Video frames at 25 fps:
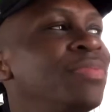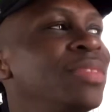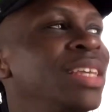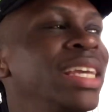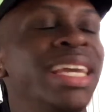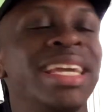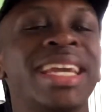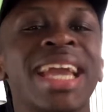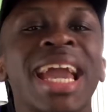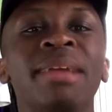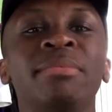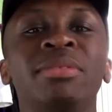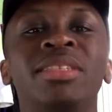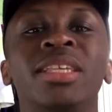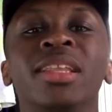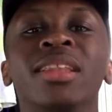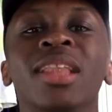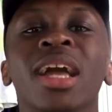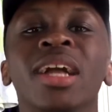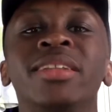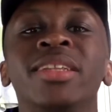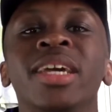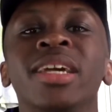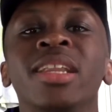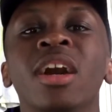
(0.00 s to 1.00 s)
He came to
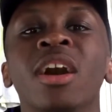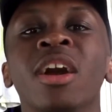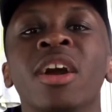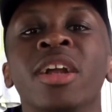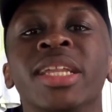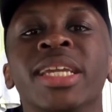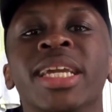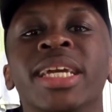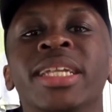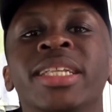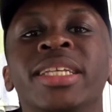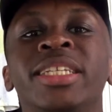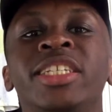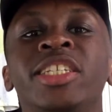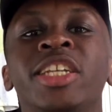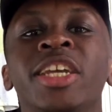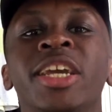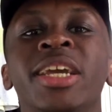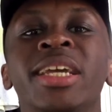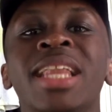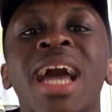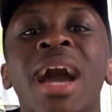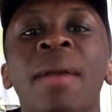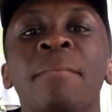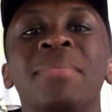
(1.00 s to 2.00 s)
London earlier this
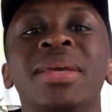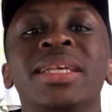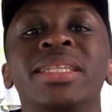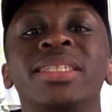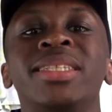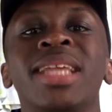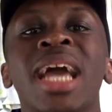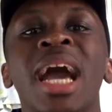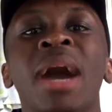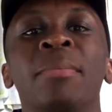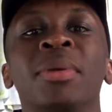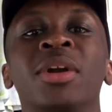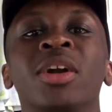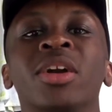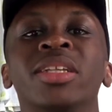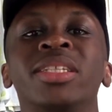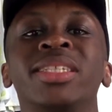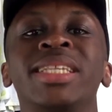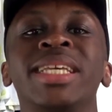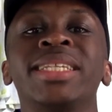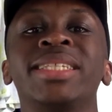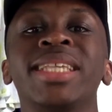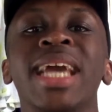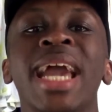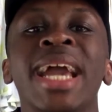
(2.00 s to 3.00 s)
year and I missed out because
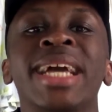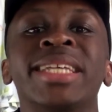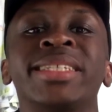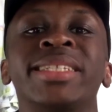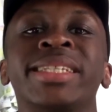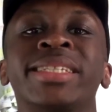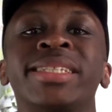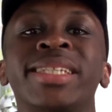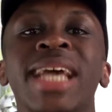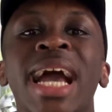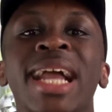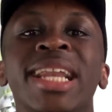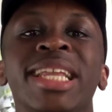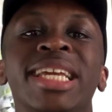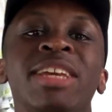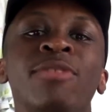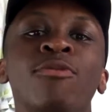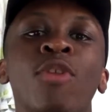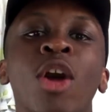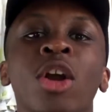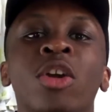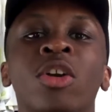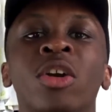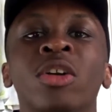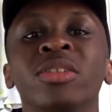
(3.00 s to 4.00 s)
his ass decided he
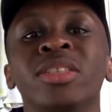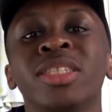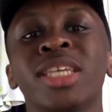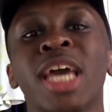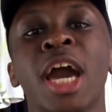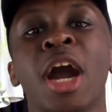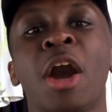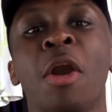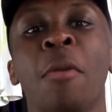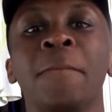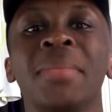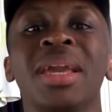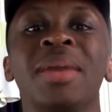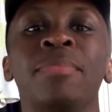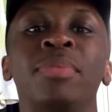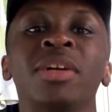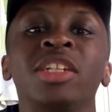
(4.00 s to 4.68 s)
weren't gonna tell me.